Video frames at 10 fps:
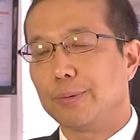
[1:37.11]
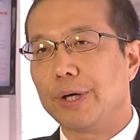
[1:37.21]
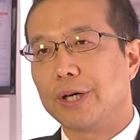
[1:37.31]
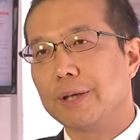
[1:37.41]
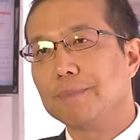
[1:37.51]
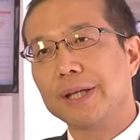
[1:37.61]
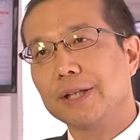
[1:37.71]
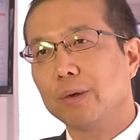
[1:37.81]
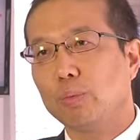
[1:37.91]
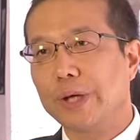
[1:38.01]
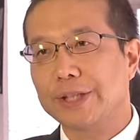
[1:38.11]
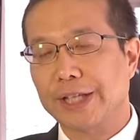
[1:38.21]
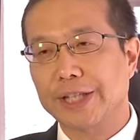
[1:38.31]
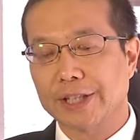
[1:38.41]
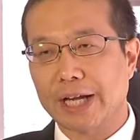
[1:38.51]
were competing with
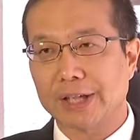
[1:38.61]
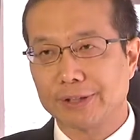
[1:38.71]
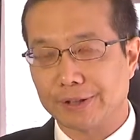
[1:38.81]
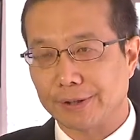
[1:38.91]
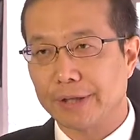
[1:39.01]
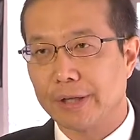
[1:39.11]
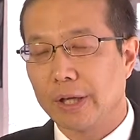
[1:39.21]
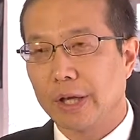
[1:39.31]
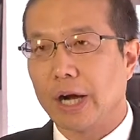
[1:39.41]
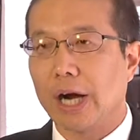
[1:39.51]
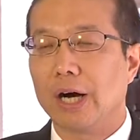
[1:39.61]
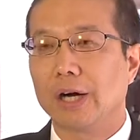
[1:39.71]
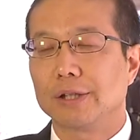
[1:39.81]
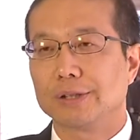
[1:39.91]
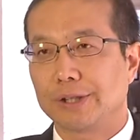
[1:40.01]
each other
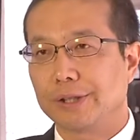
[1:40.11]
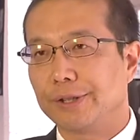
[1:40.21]
on